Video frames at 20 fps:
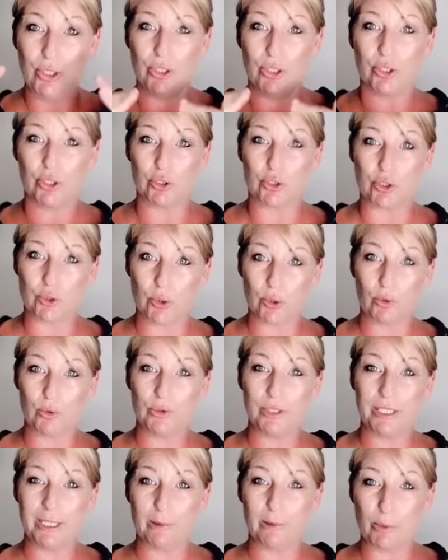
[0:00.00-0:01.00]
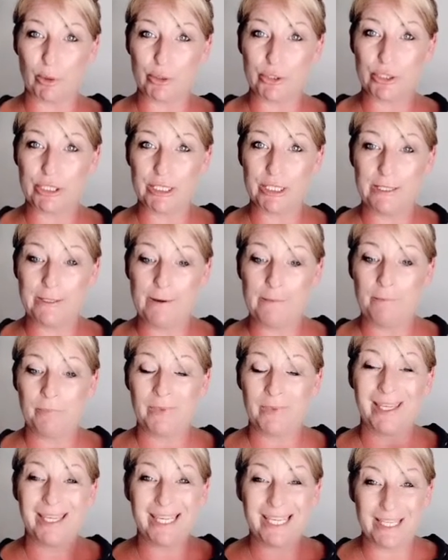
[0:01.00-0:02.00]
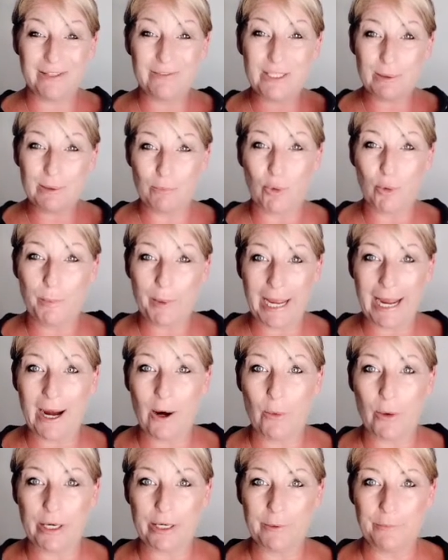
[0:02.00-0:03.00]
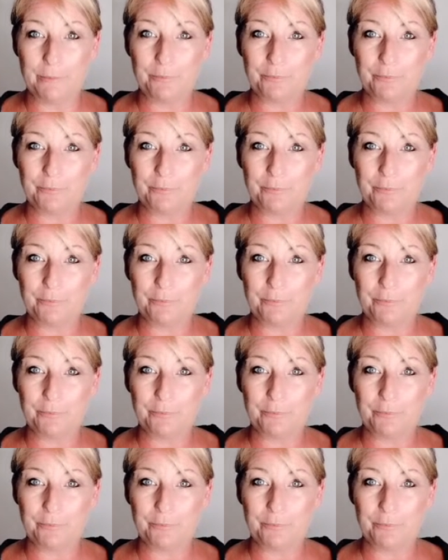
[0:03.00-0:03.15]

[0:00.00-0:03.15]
control the emotion, it gives it more power.